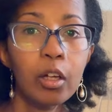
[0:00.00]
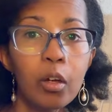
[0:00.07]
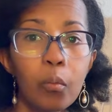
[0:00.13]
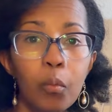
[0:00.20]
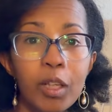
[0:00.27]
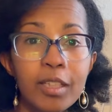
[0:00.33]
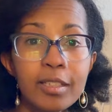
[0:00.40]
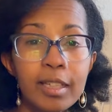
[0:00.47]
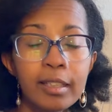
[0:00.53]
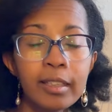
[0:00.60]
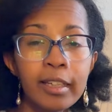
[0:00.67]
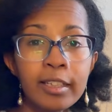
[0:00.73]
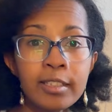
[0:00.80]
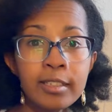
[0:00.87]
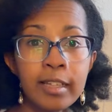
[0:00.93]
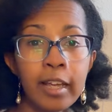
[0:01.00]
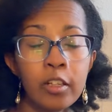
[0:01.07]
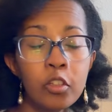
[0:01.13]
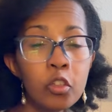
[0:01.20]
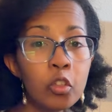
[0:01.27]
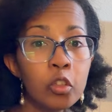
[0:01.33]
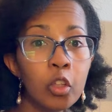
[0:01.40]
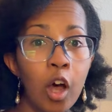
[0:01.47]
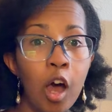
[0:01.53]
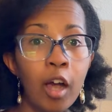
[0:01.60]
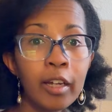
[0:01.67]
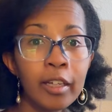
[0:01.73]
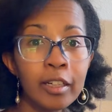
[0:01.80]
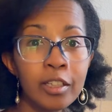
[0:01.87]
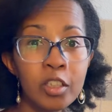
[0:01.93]
When seedlings stay too long
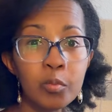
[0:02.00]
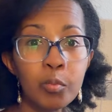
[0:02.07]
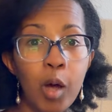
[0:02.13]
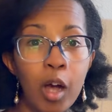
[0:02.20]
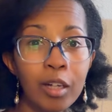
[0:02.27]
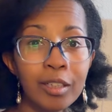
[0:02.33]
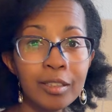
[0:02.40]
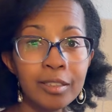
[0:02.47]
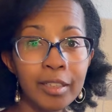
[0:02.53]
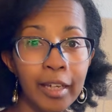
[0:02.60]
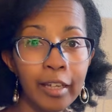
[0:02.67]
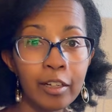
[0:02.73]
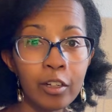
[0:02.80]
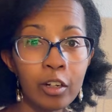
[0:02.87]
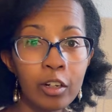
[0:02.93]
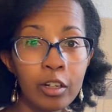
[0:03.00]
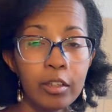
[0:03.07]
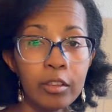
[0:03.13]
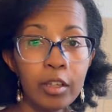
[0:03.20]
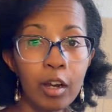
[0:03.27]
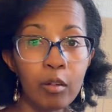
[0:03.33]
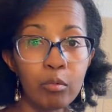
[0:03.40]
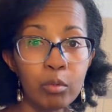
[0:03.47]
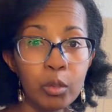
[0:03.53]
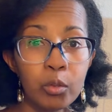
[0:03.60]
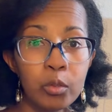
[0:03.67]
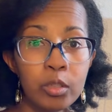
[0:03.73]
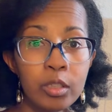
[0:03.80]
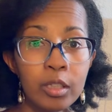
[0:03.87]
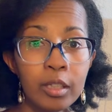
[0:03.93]
in a small container, their
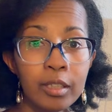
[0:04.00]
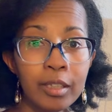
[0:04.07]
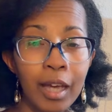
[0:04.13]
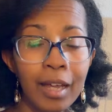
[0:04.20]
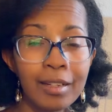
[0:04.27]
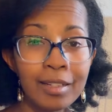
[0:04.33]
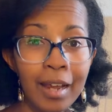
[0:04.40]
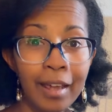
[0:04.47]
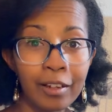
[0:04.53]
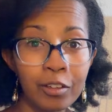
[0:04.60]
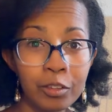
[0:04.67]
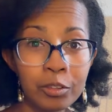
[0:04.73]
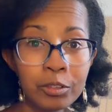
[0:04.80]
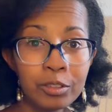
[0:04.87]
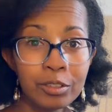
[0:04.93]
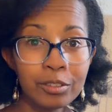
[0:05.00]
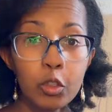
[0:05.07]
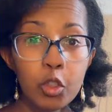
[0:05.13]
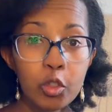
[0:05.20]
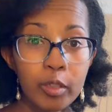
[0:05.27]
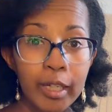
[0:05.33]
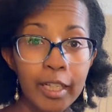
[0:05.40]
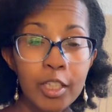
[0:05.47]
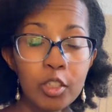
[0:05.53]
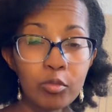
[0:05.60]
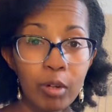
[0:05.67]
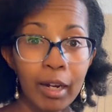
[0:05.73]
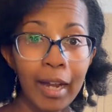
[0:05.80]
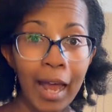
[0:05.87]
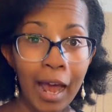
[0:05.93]
roots get tangled, nutrients
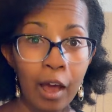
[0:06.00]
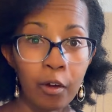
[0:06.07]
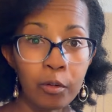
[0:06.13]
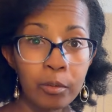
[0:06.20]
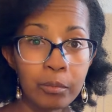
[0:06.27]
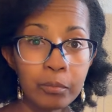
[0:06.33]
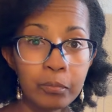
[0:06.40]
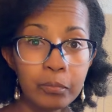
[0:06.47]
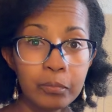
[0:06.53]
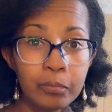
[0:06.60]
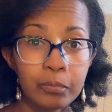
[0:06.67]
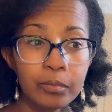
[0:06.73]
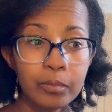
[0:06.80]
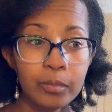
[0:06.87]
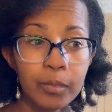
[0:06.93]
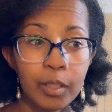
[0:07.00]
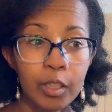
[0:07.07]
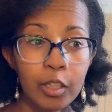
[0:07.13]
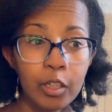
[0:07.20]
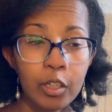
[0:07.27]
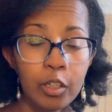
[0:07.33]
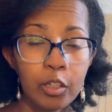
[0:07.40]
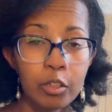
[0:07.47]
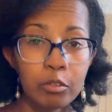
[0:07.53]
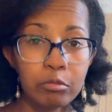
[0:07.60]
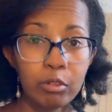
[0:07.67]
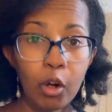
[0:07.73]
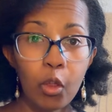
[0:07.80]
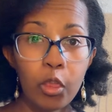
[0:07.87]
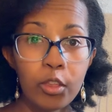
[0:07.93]
run out,
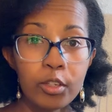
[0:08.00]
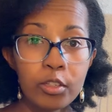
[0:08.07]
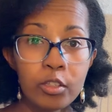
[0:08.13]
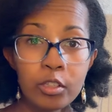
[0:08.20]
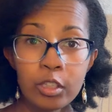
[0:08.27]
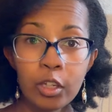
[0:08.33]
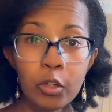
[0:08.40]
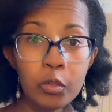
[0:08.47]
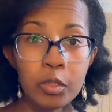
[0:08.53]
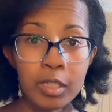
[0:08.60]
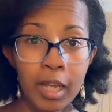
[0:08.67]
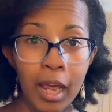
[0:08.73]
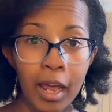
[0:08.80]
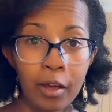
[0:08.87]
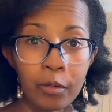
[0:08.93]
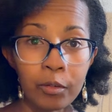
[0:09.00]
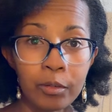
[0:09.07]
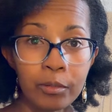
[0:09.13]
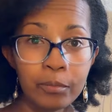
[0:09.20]
growth slows down.